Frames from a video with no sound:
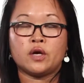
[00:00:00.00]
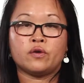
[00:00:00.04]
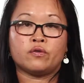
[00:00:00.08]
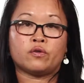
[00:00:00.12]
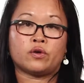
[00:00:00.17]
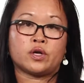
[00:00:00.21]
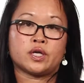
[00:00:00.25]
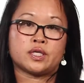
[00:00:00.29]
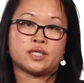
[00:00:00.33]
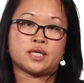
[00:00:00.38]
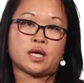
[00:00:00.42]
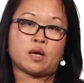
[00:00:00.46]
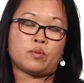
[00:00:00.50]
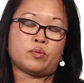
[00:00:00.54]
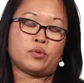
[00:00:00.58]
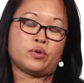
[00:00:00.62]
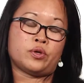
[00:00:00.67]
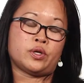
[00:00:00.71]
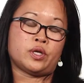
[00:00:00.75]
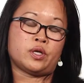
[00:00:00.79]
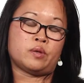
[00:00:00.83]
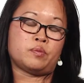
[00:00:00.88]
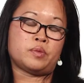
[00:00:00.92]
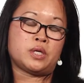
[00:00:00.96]
For example,
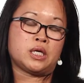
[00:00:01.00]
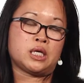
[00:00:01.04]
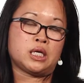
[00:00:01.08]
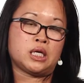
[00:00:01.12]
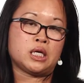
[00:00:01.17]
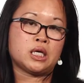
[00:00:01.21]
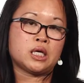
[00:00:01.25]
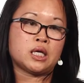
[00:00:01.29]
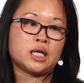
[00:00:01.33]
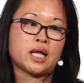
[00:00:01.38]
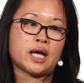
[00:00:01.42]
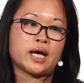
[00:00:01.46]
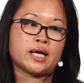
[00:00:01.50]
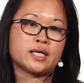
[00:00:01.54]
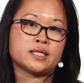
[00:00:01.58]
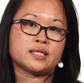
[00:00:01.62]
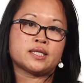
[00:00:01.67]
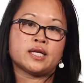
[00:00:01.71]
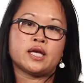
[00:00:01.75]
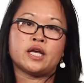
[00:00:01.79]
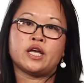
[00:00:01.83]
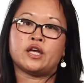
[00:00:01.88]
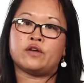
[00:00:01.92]
in a PE class,